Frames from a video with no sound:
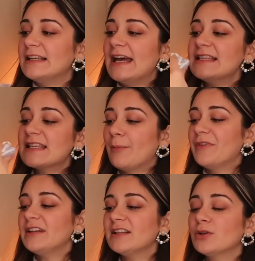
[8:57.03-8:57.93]
again,
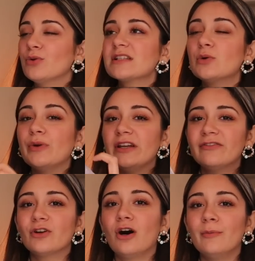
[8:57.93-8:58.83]
something that goes away
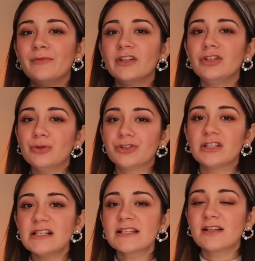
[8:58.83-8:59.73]
from the
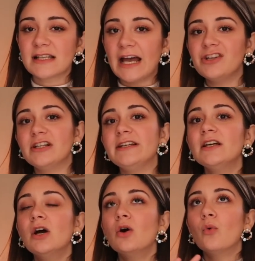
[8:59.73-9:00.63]
neutrals because I really
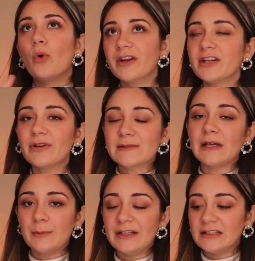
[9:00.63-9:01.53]
wanted to
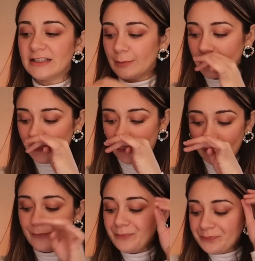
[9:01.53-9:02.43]
experiment a little bit more.